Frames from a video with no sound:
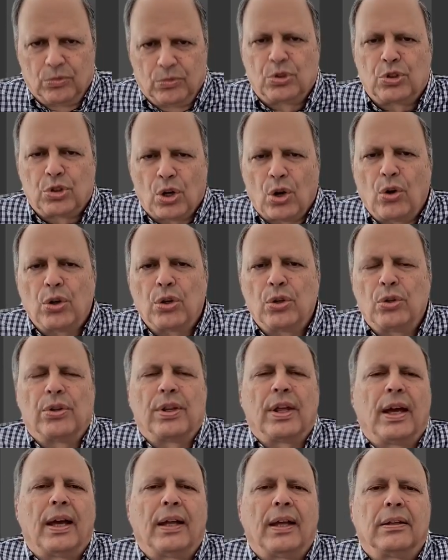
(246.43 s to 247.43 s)
show you
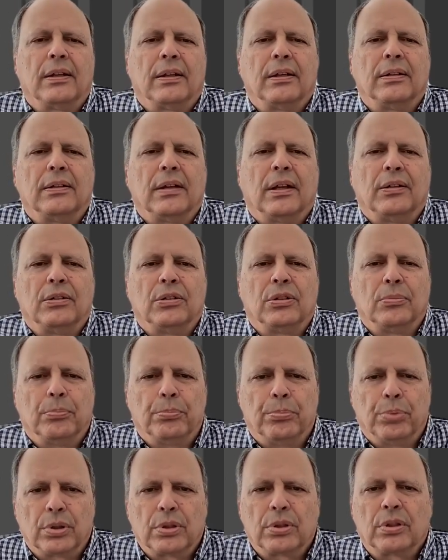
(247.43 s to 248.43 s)
that and, and
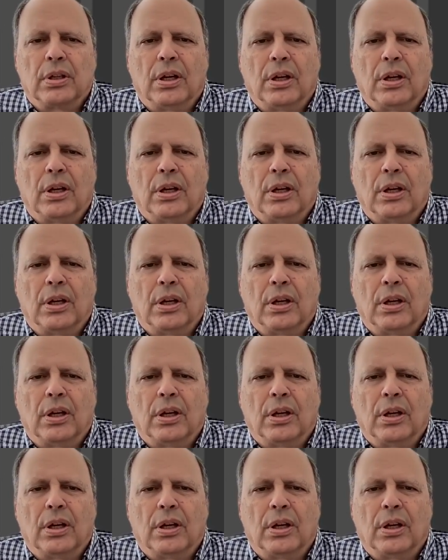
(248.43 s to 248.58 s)
book